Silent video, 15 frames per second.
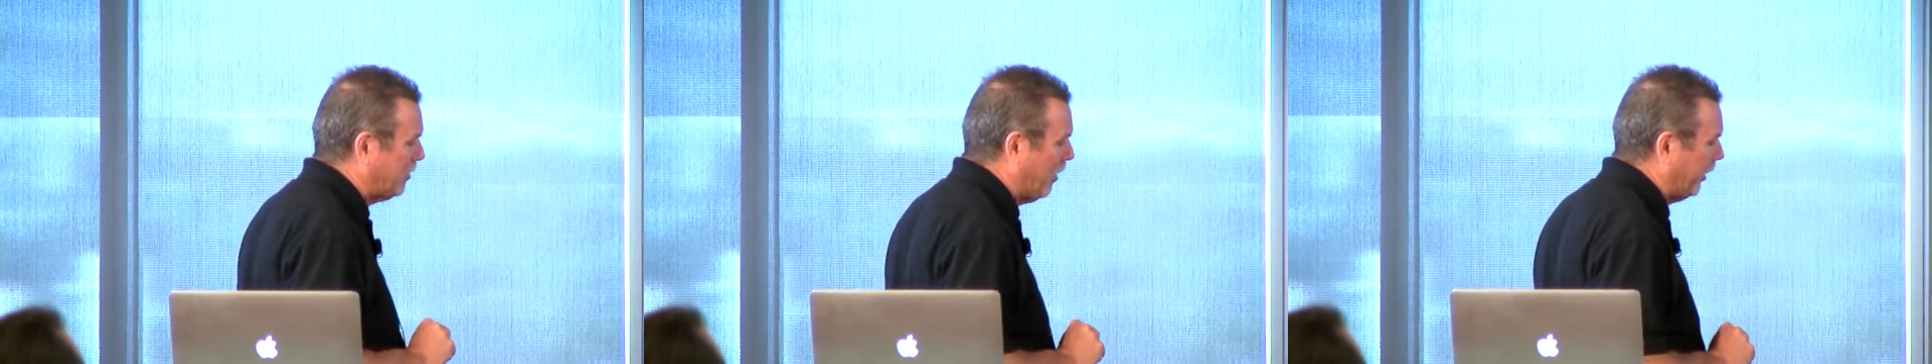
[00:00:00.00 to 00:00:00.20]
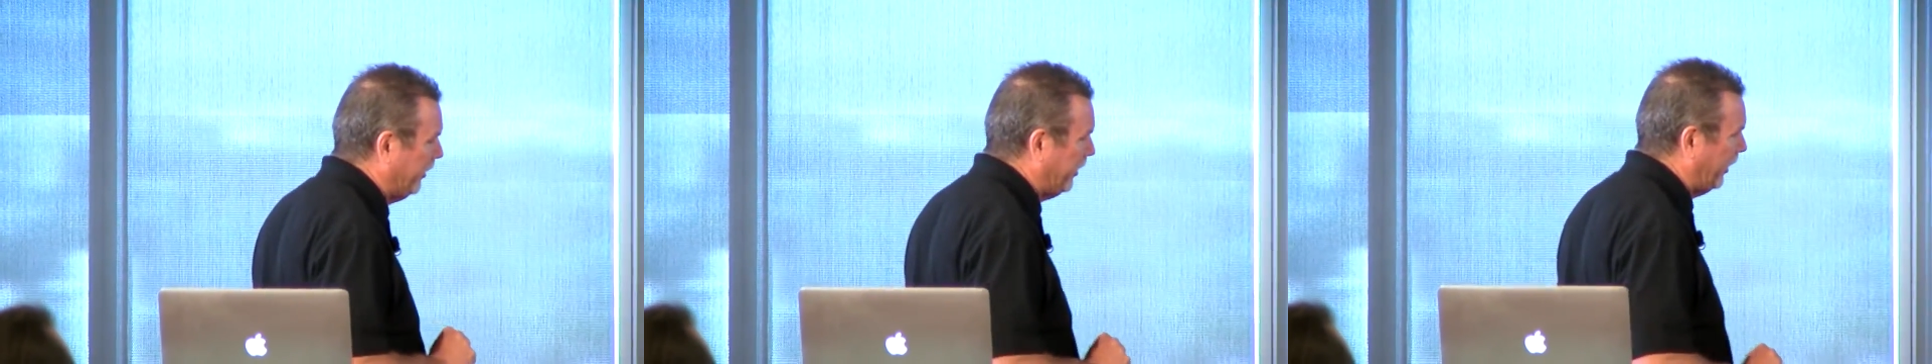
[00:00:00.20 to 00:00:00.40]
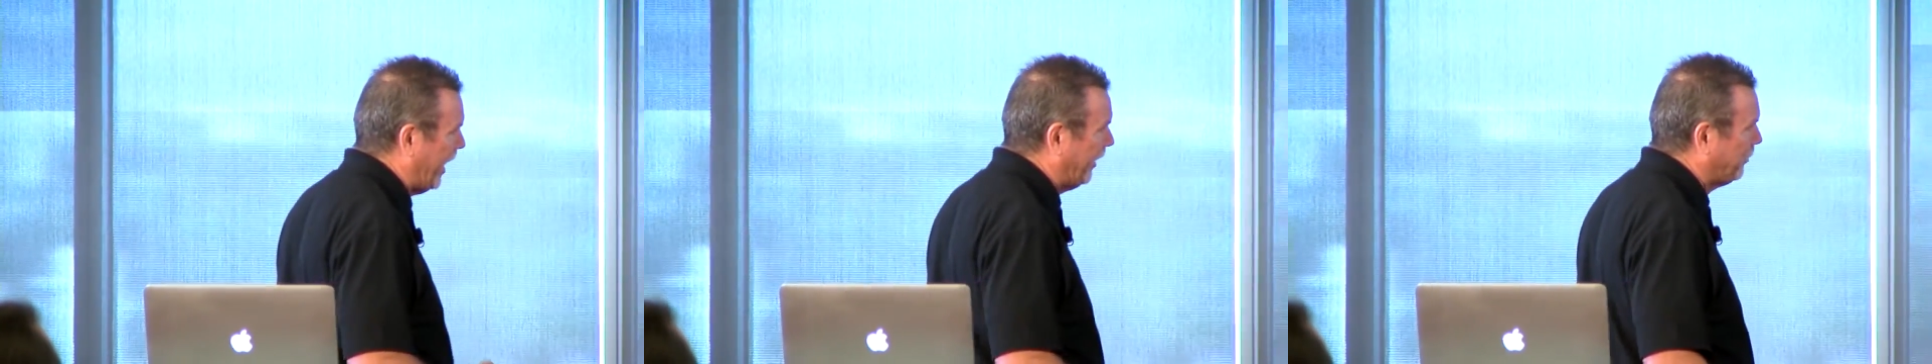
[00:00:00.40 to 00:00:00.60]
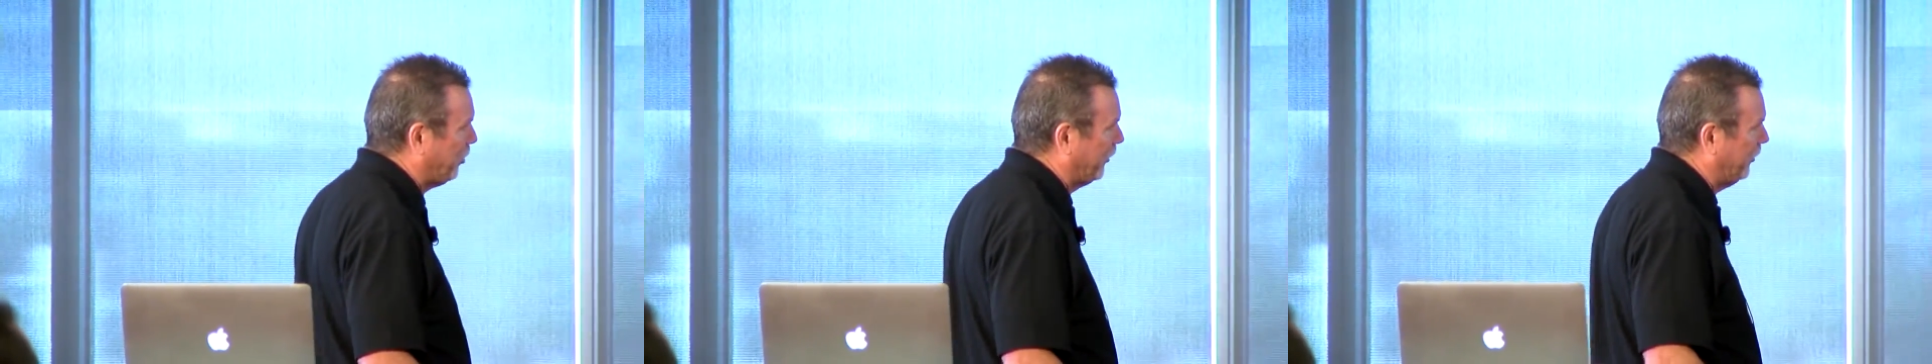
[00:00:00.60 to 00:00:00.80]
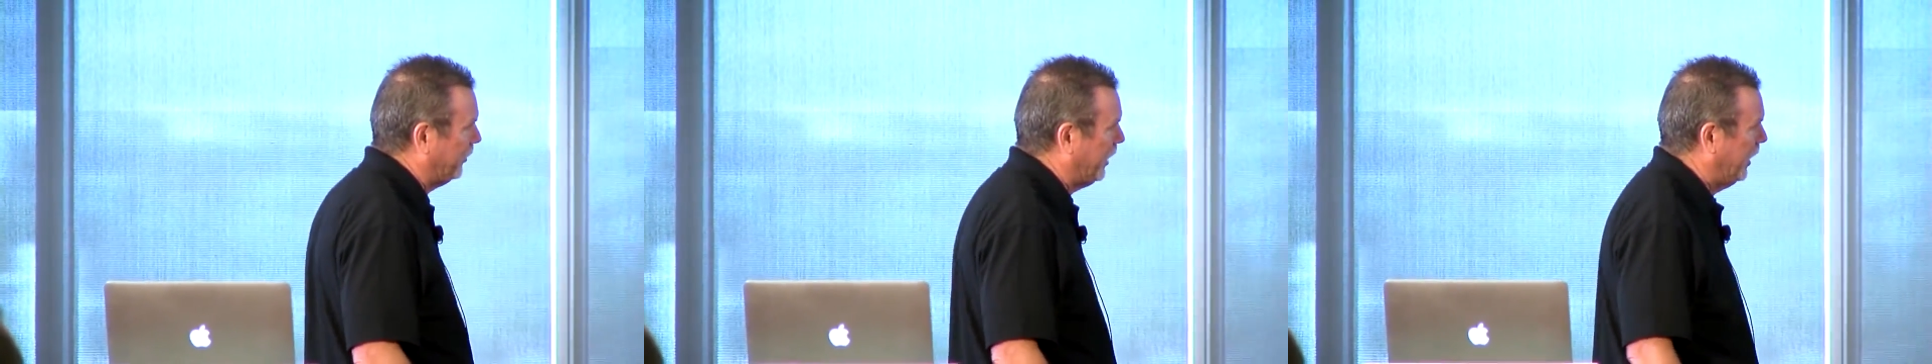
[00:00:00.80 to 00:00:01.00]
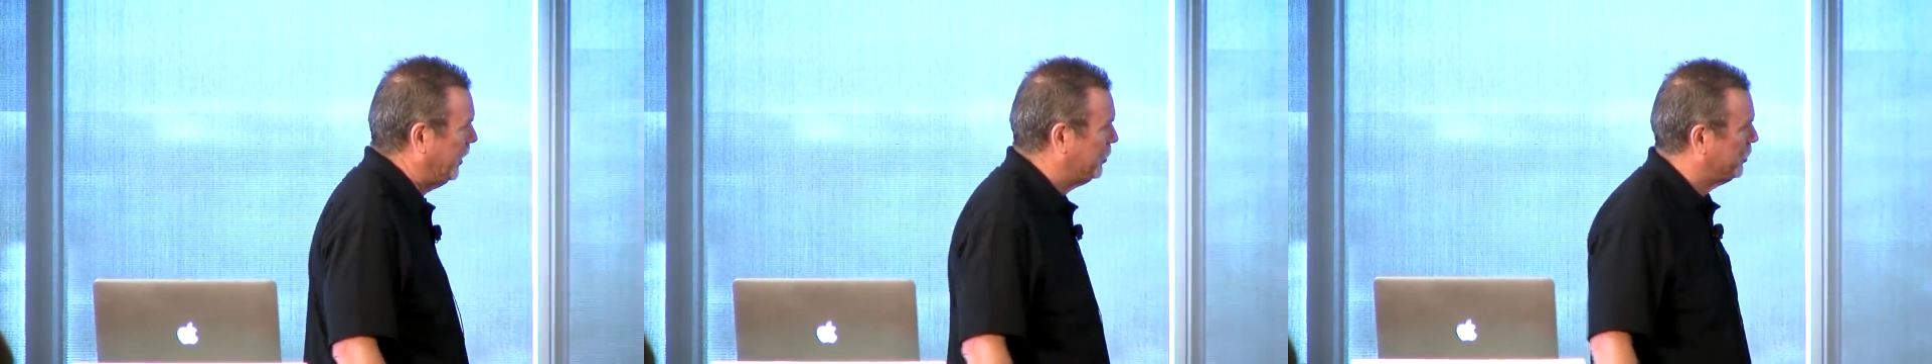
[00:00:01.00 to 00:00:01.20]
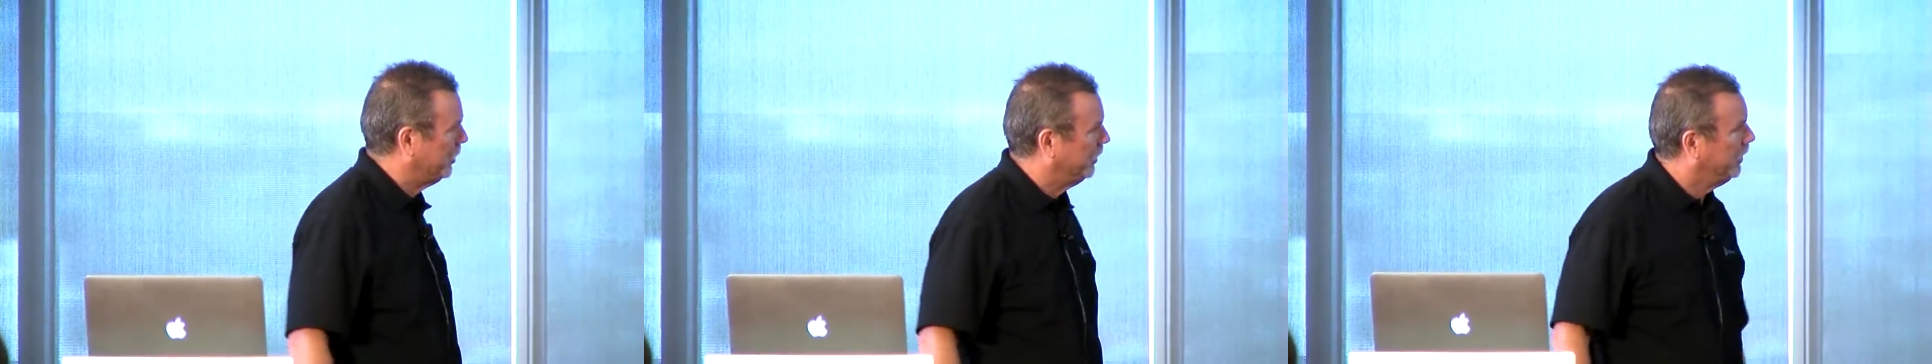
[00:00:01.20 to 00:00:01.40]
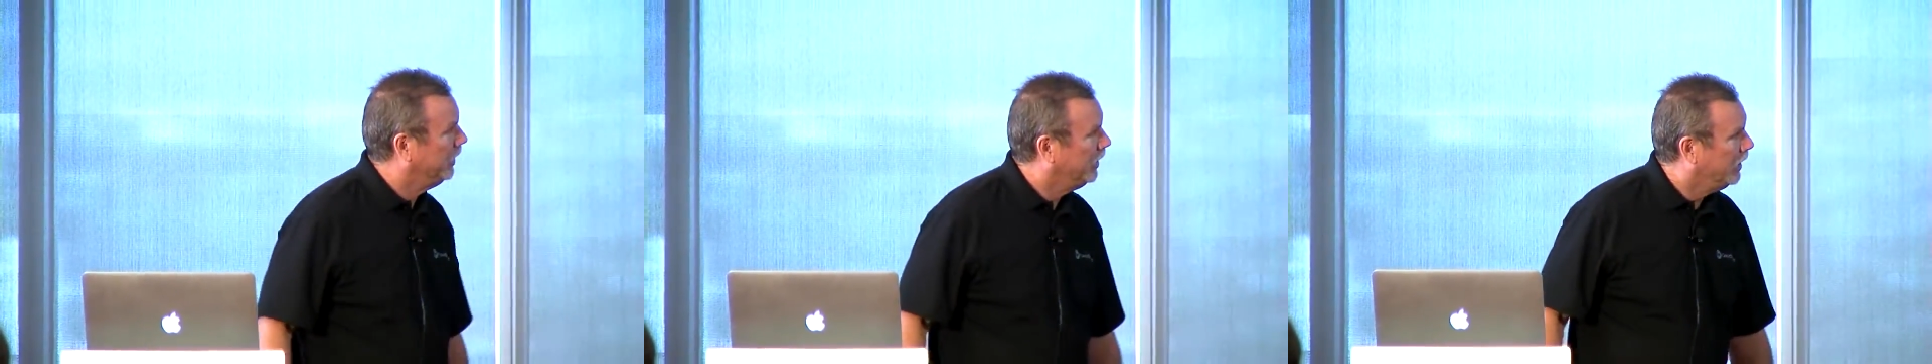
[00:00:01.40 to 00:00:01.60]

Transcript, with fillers: about in the last presentation,